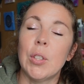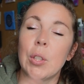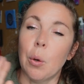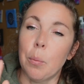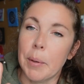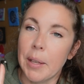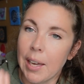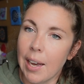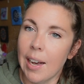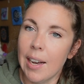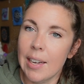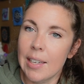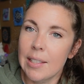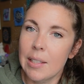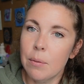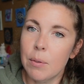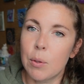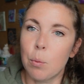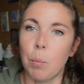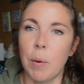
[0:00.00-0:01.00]
because
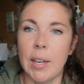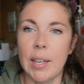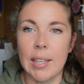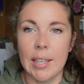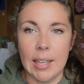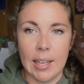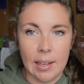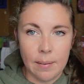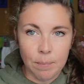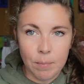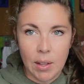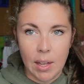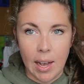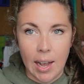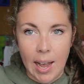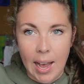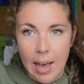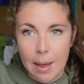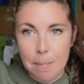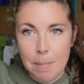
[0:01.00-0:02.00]
it was windy, I
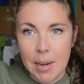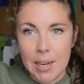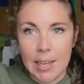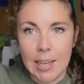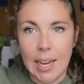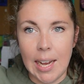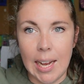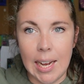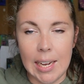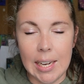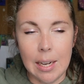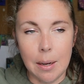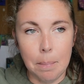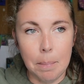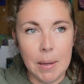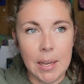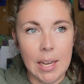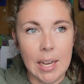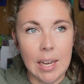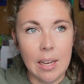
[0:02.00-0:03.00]
had my
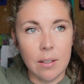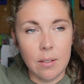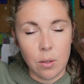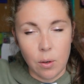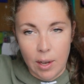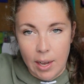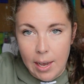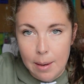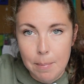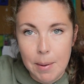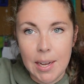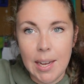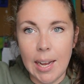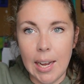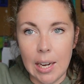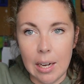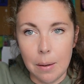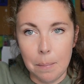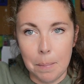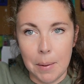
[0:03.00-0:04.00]
canopy. So I had my
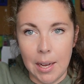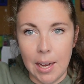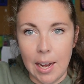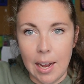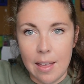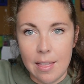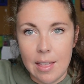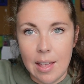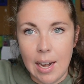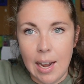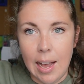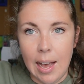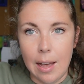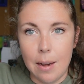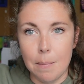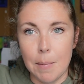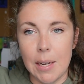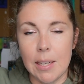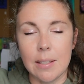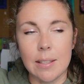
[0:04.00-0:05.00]
canopy, and then I
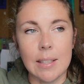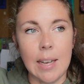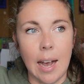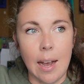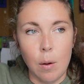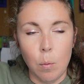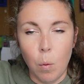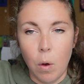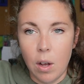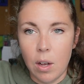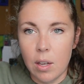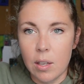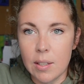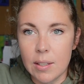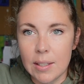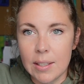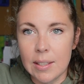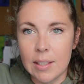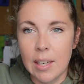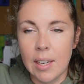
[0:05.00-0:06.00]
had my
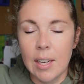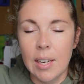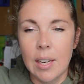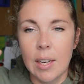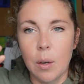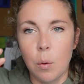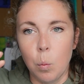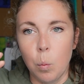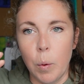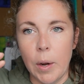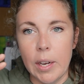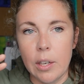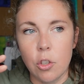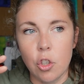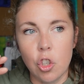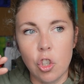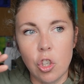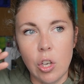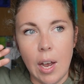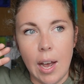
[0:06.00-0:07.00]
sidewalls,
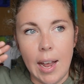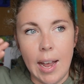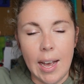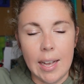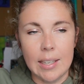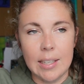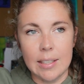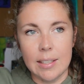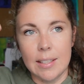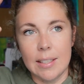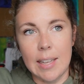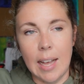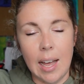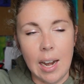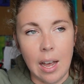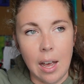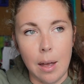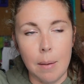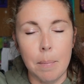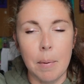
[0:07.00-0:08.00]
which I had to set
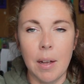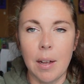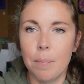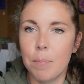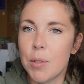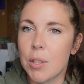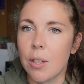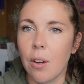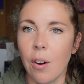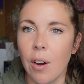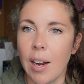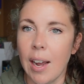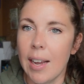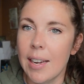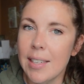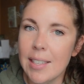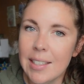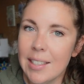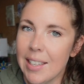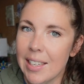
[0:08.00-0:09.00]
up. I'm sorry, I
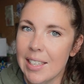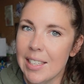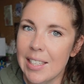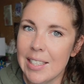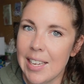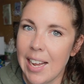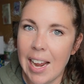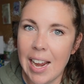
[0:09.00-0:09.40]
didn't get to